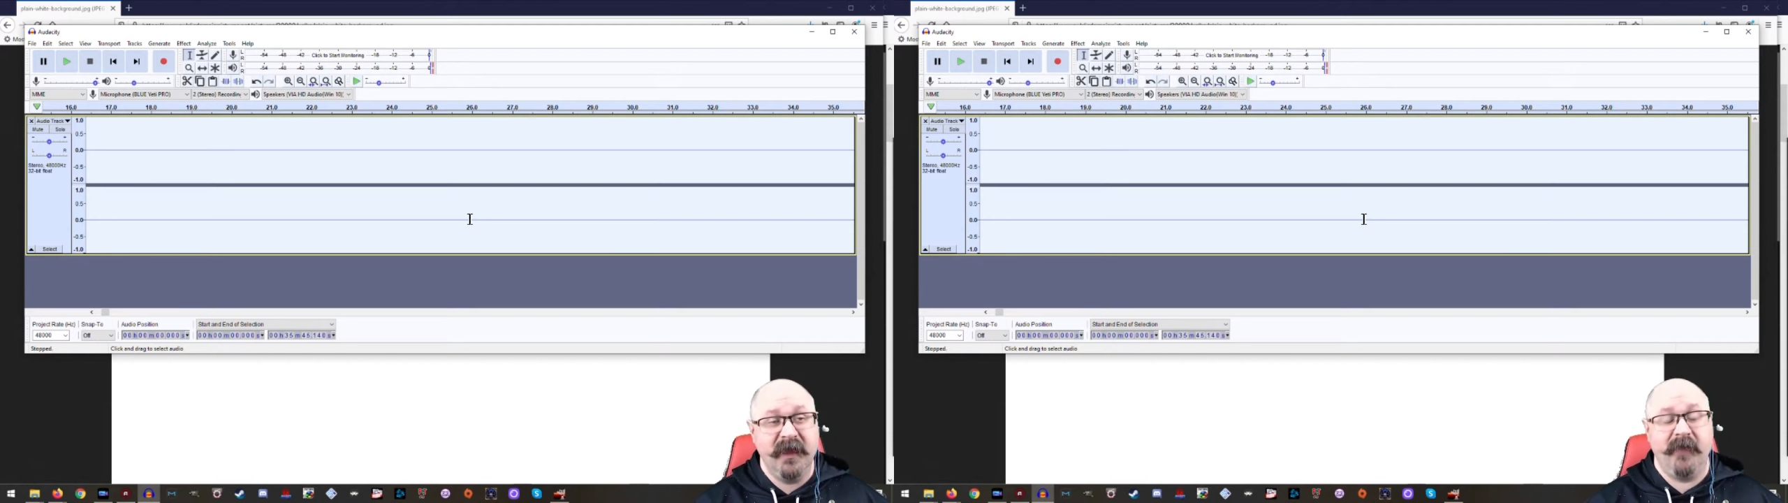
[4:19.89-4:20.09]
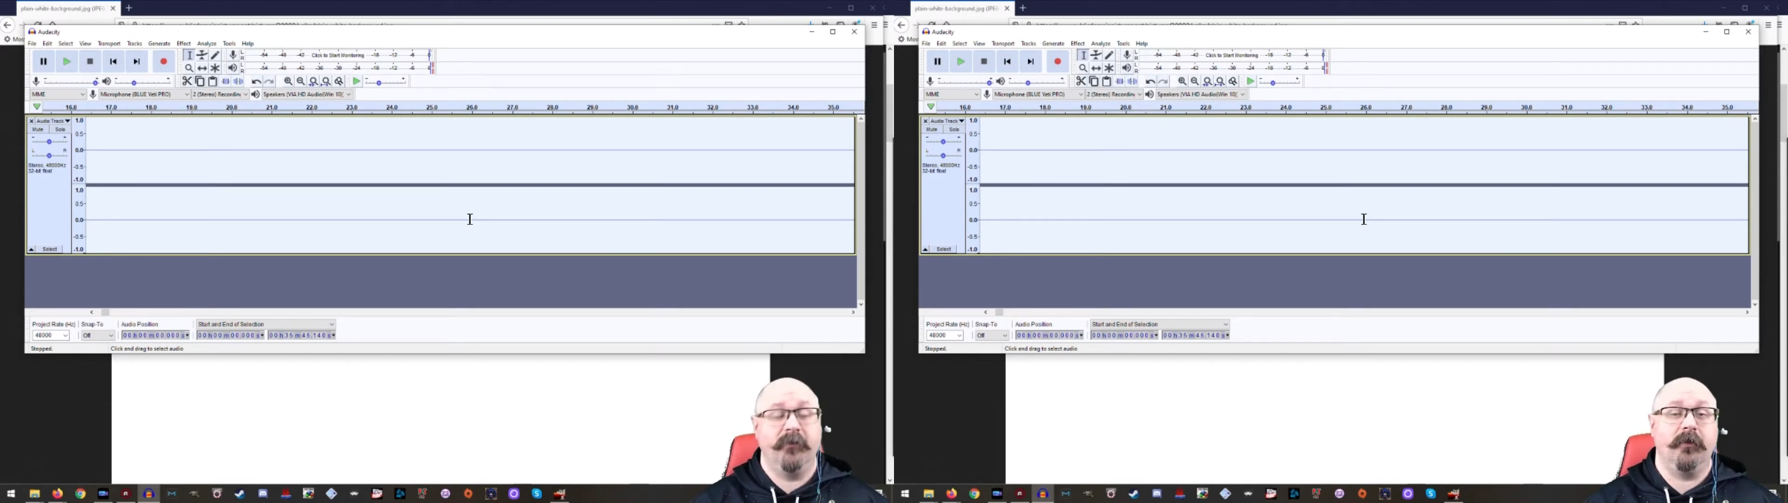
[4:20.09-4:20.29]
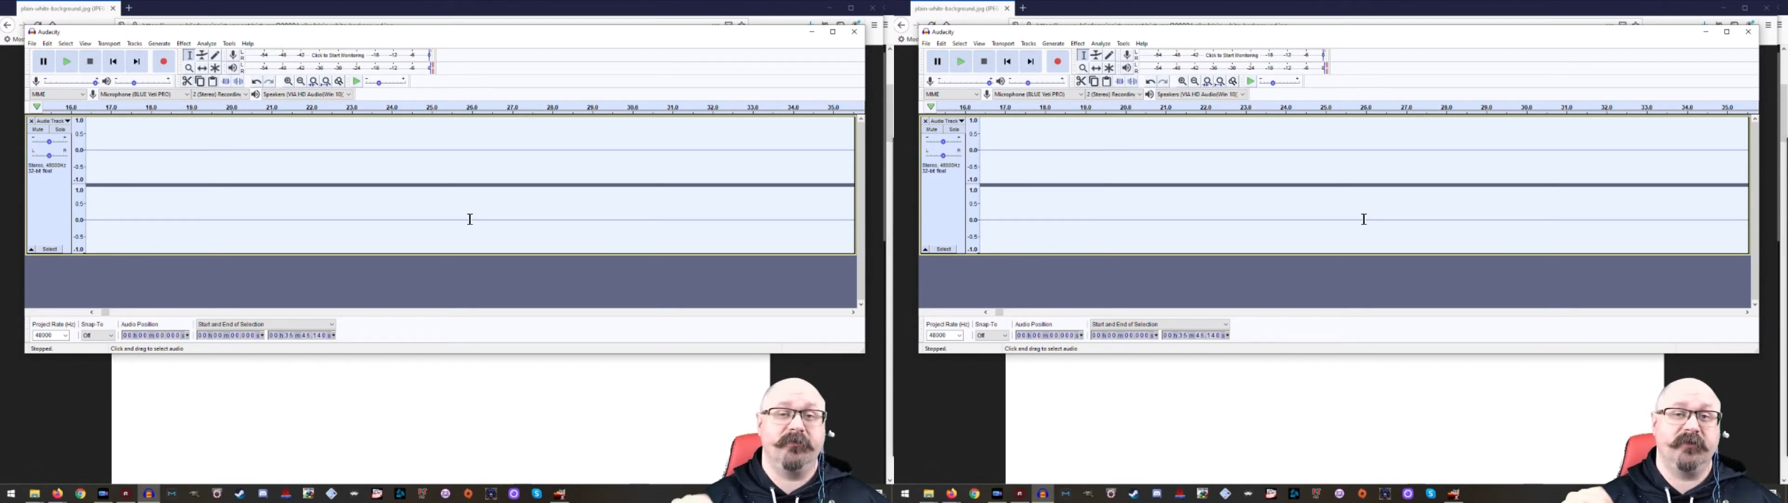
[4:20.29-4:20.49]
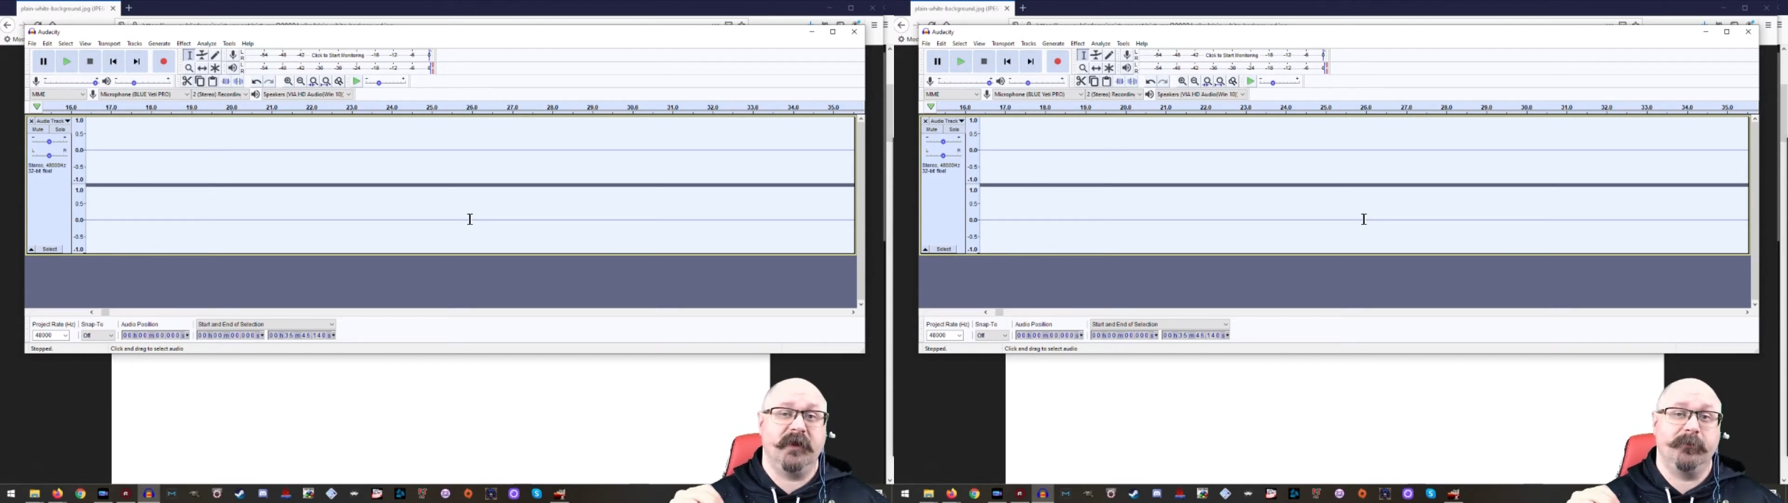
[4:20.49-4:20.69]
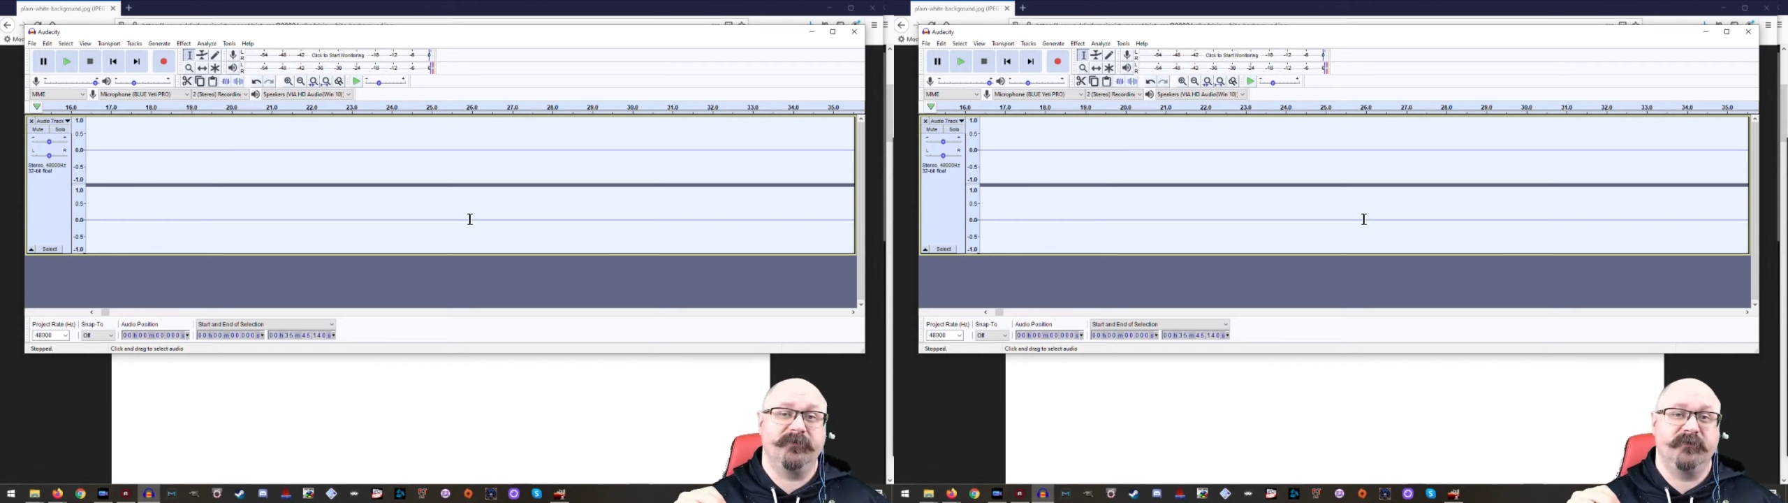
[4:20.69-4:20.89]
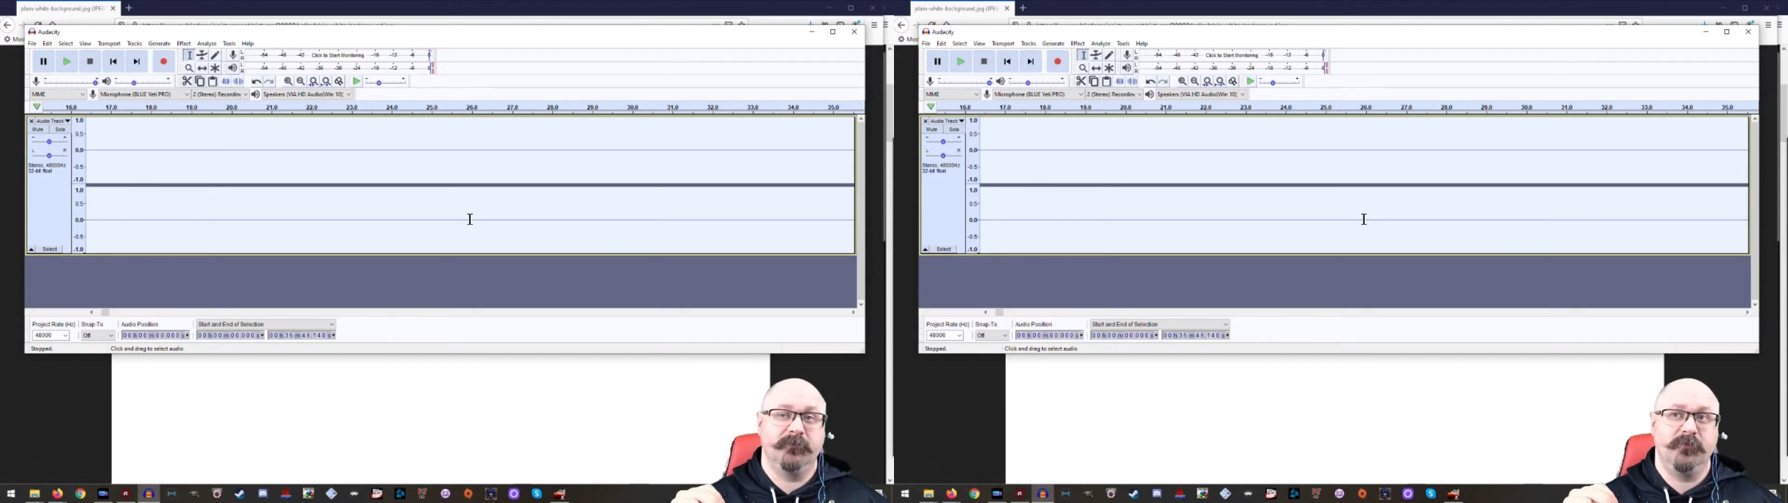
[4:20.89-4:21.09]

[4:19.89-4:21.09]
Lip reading: and that also helps to